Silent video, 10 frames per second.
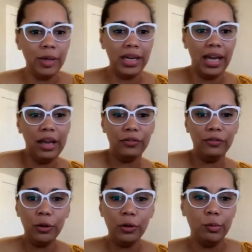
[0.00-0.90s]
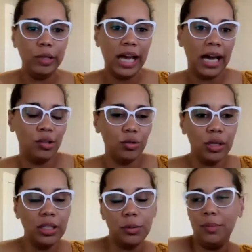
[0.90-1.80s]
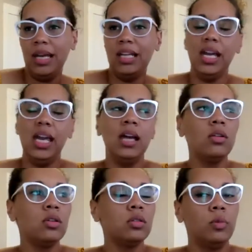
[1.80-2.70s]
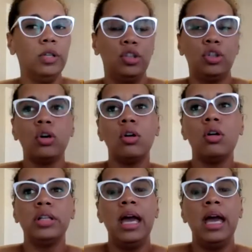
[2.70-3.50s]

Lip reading: We ate food, we had drinks, we made candles, we journaled.